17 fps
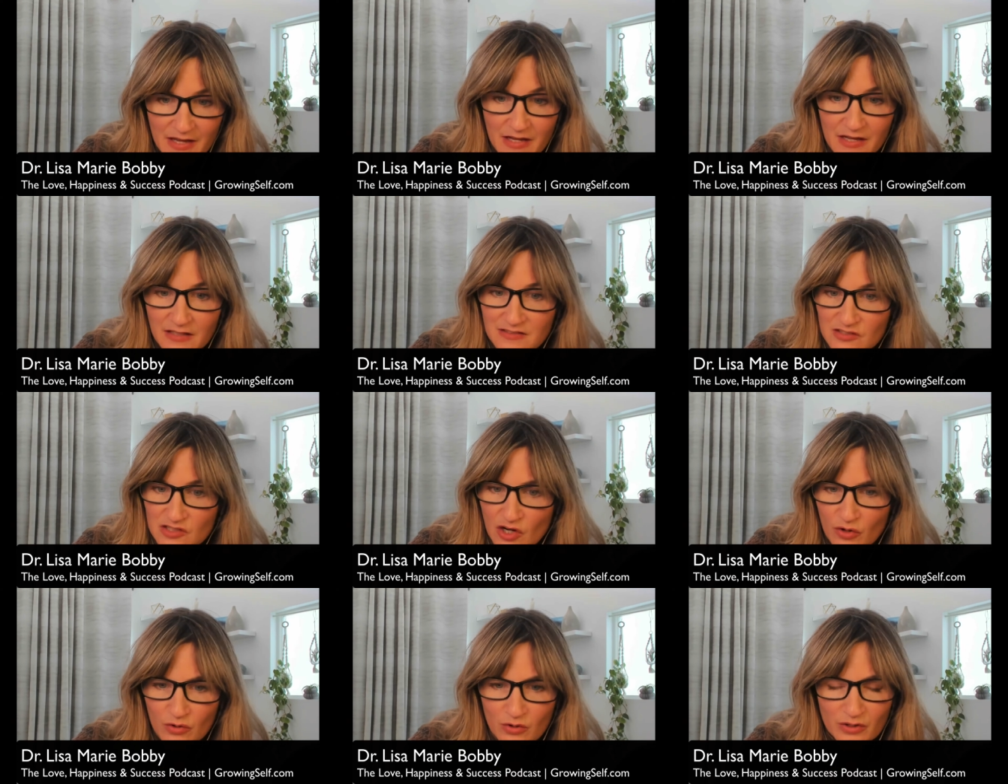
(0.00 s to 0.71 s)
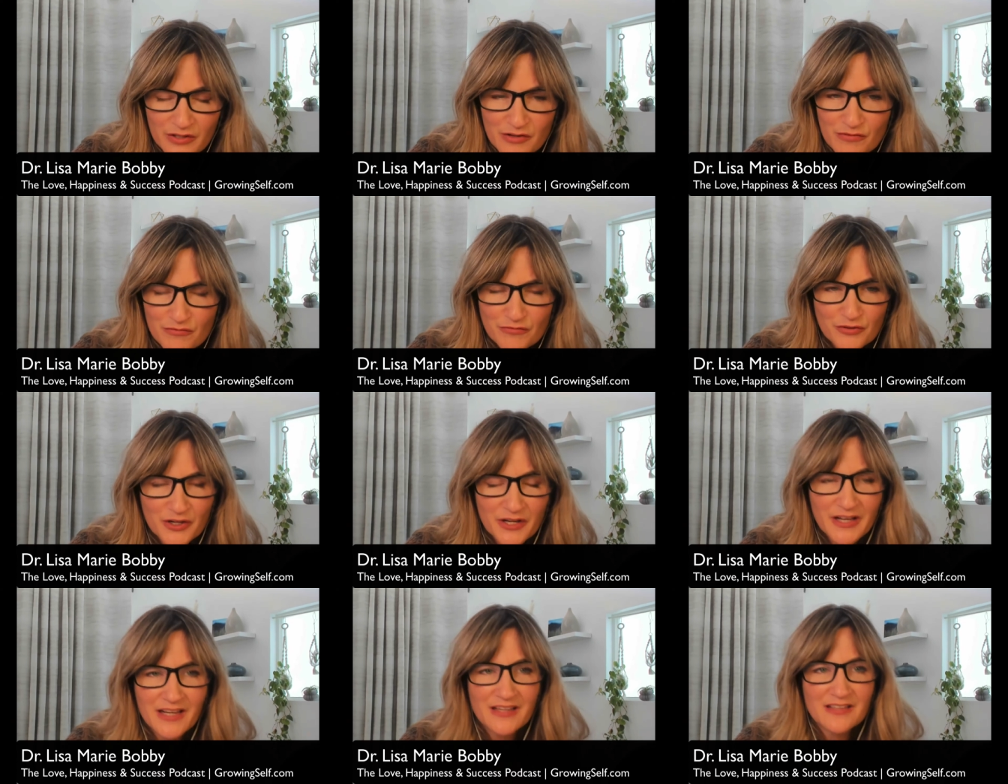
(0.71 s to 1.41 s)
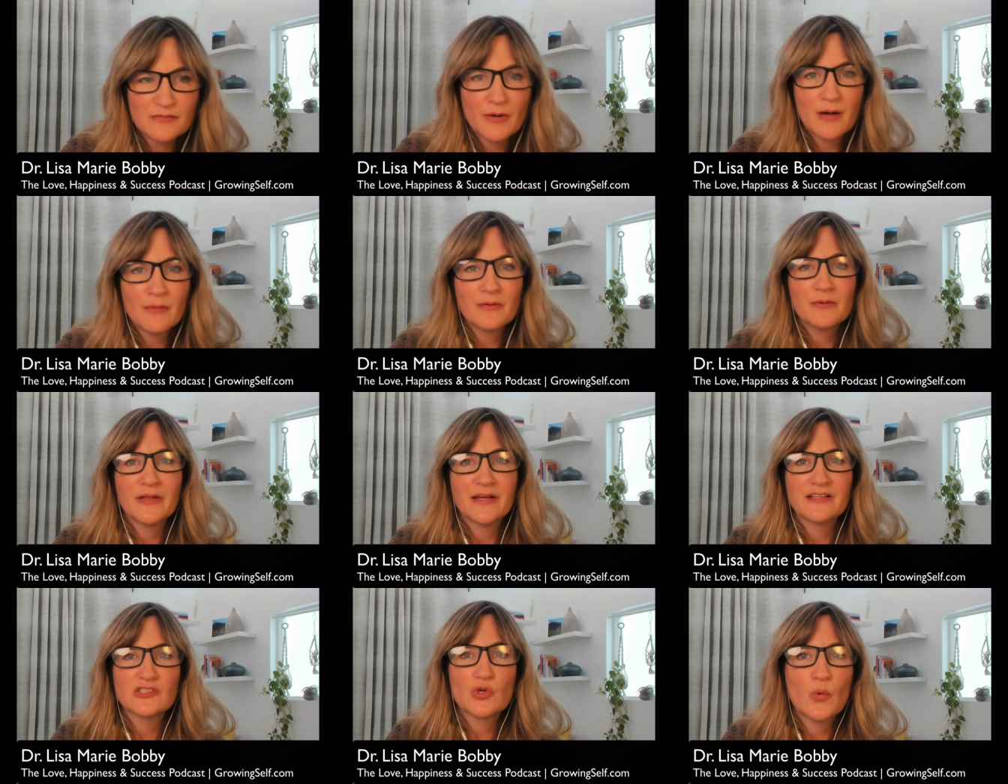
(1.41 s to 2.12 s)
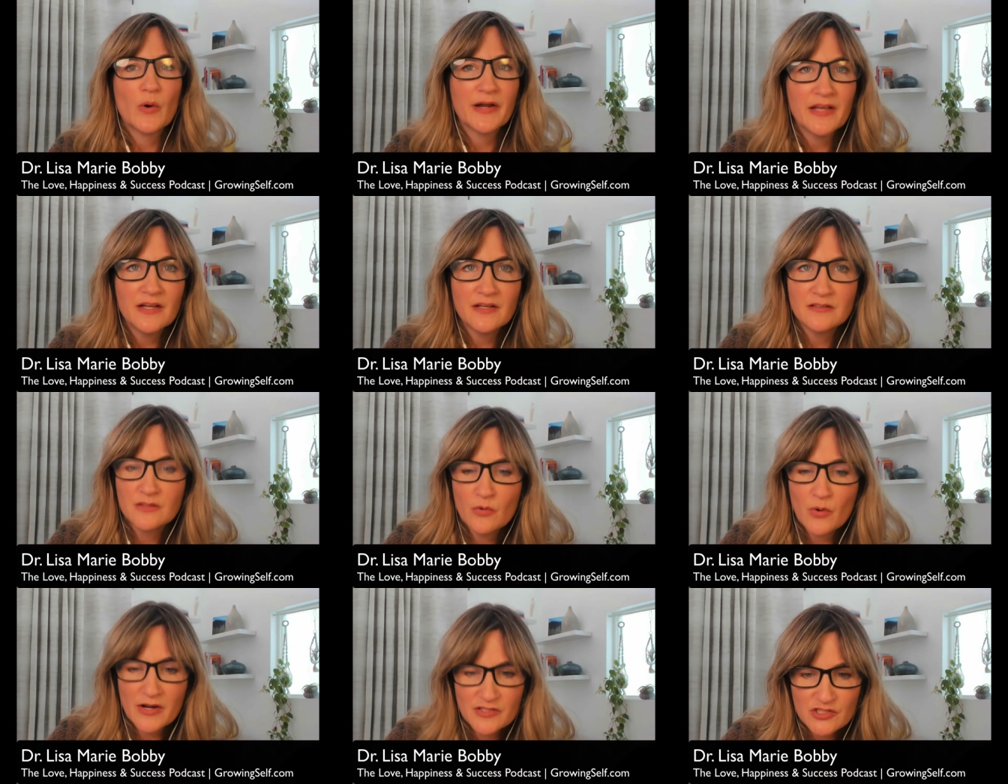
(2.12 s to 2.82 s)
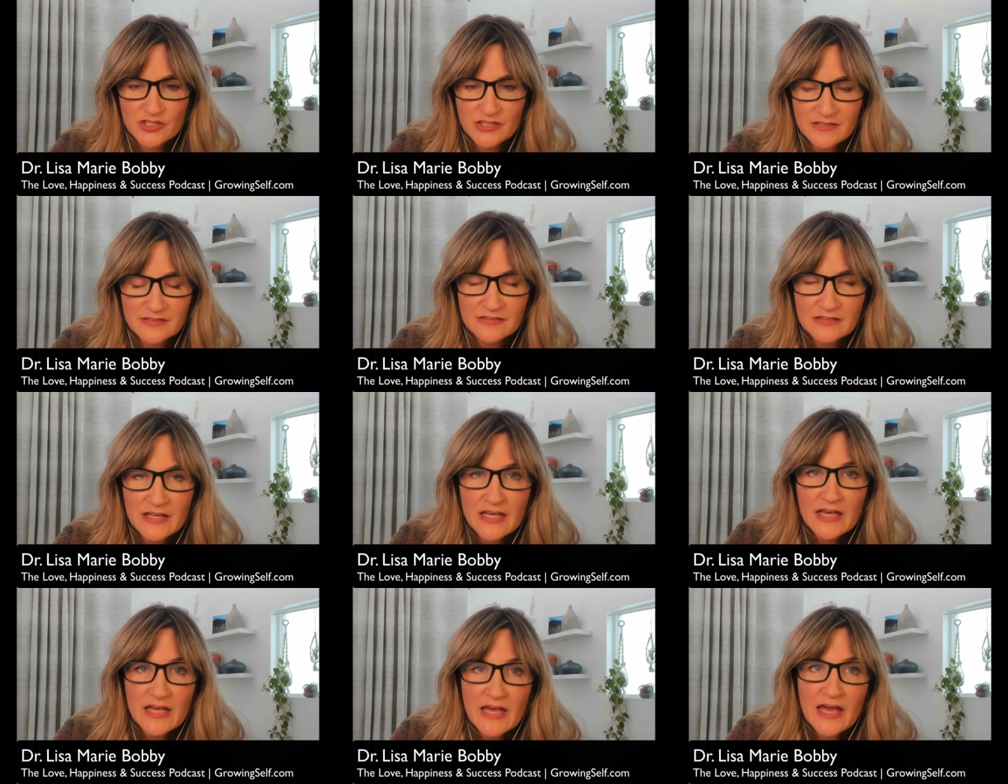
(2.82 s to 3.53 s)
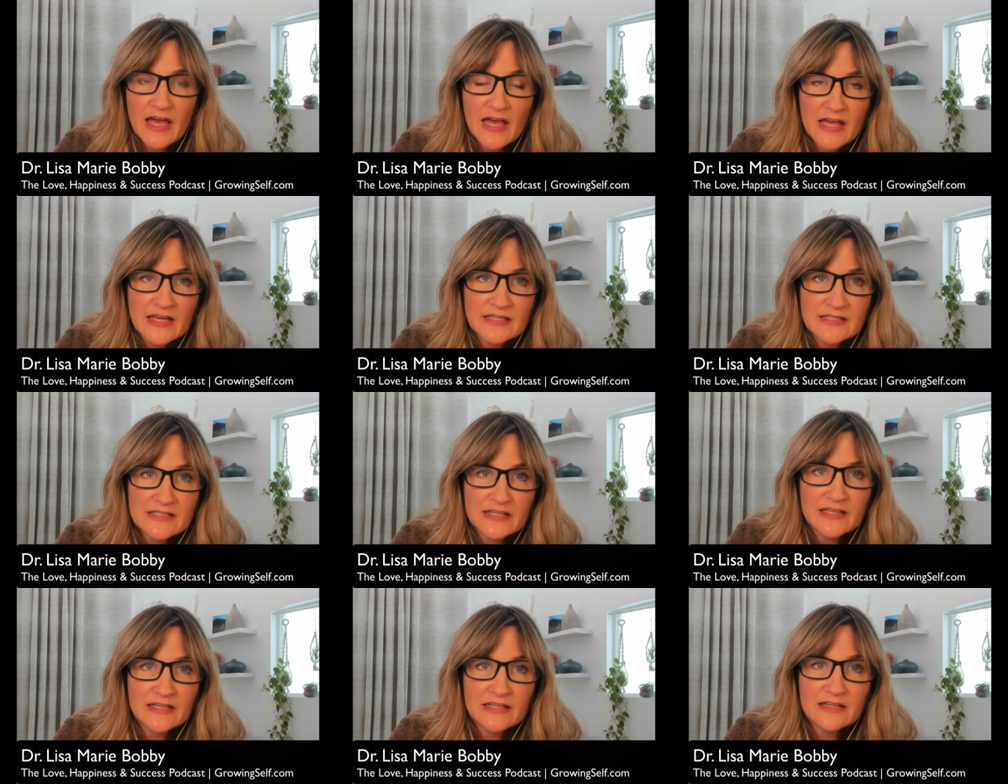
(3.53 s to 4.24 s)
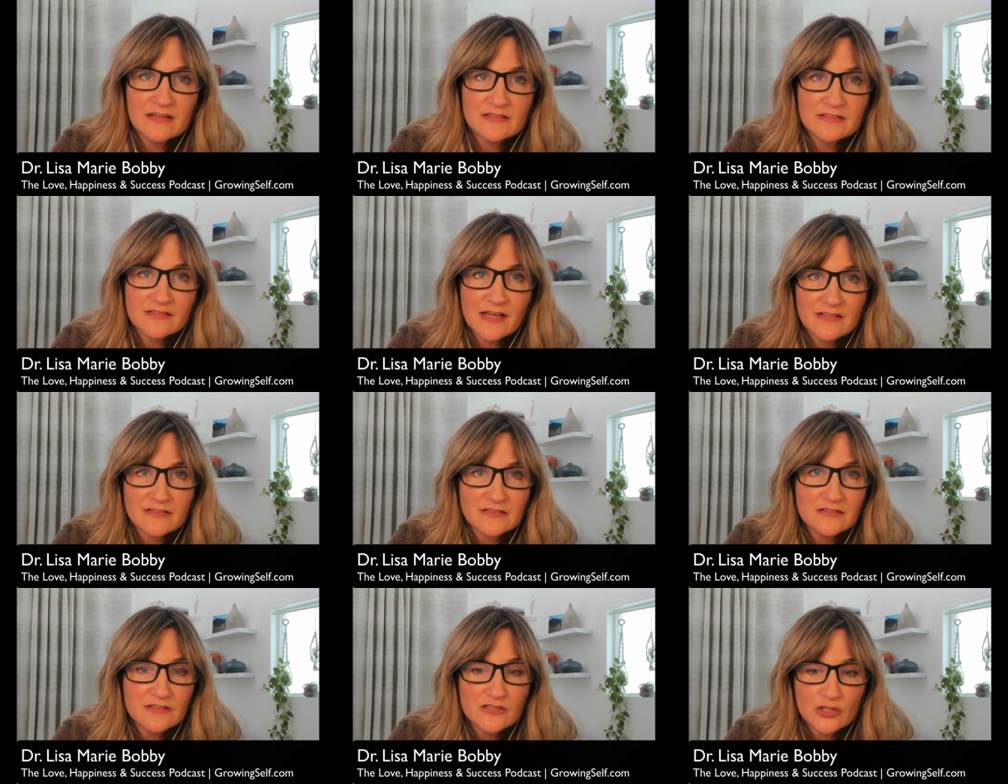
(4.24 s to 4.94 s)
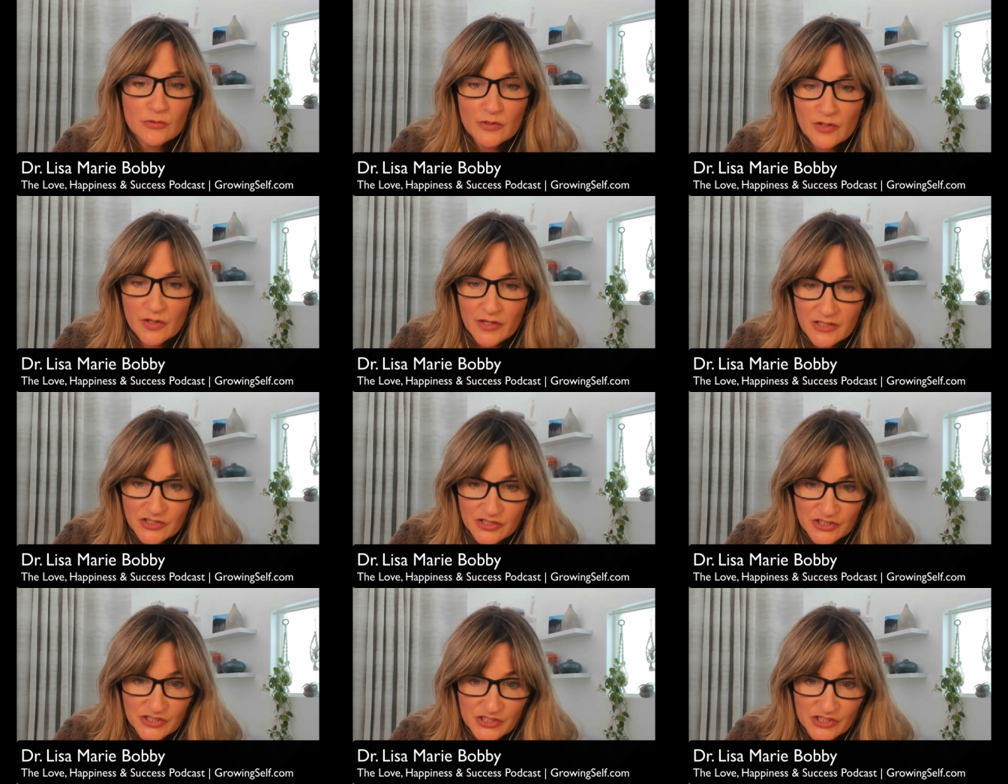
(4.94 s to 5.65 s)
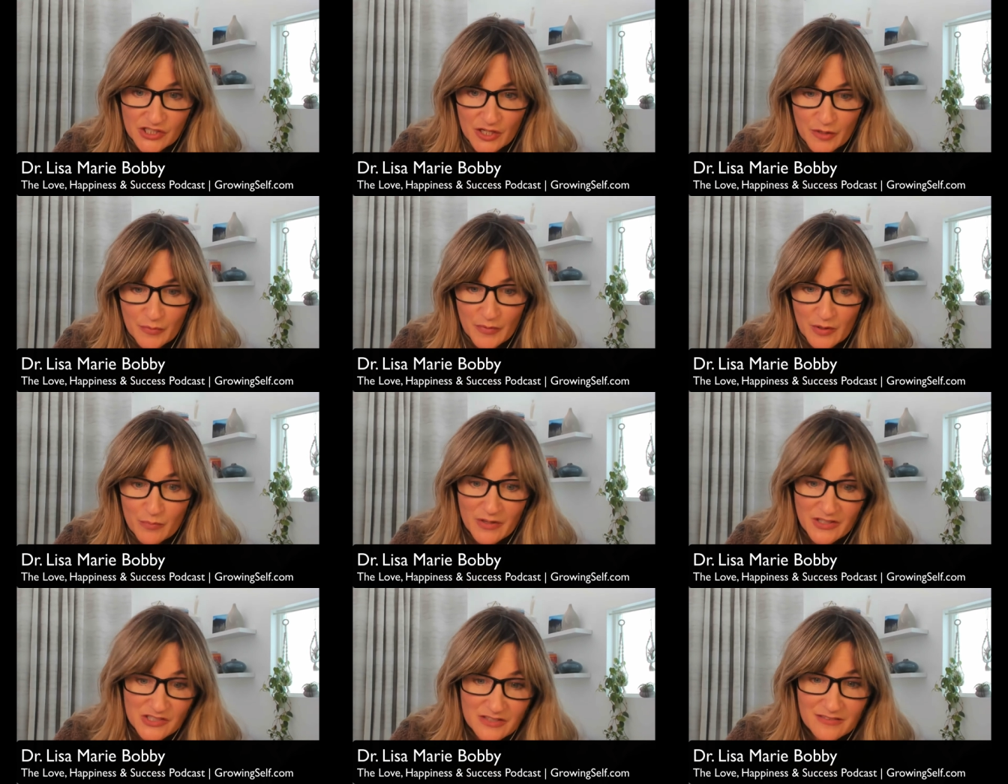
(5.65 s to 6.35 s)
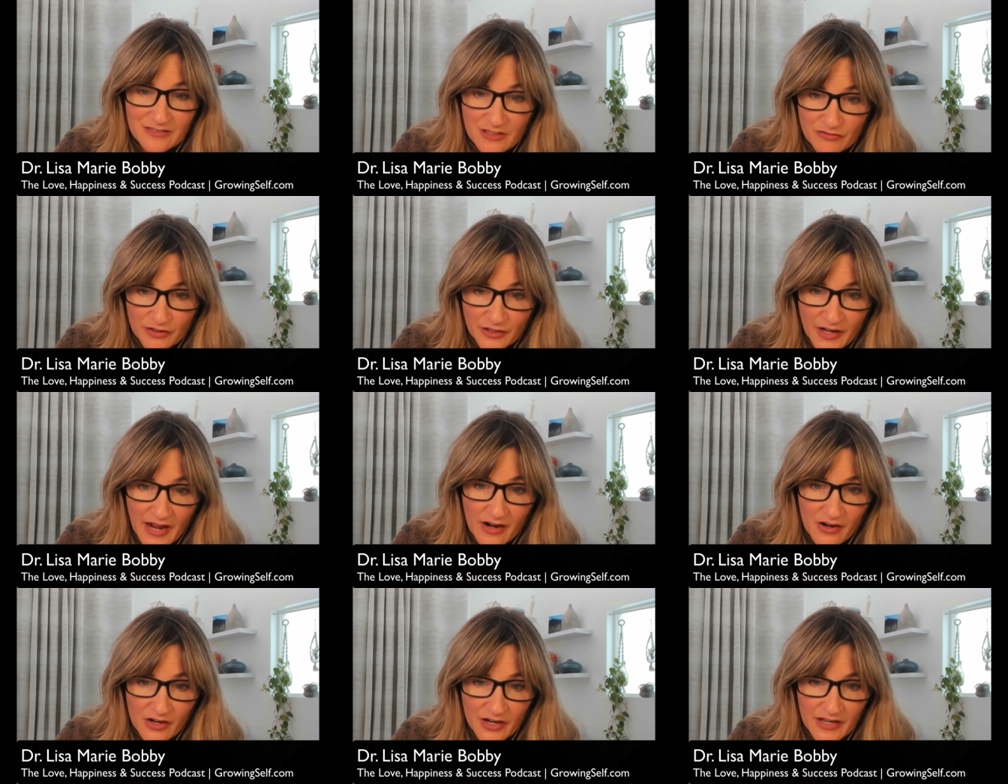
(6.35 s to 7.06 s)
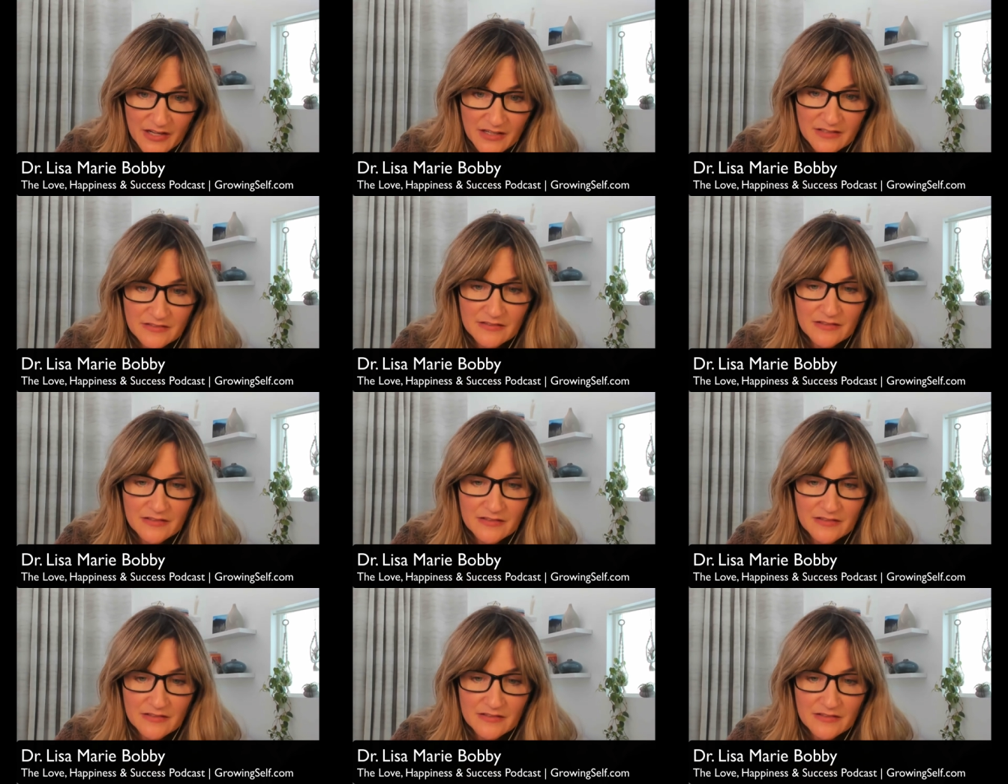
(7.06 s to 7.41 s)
It's totally free. It's probably like twenty questions, and it assesses your relationship in a bunch of different areas.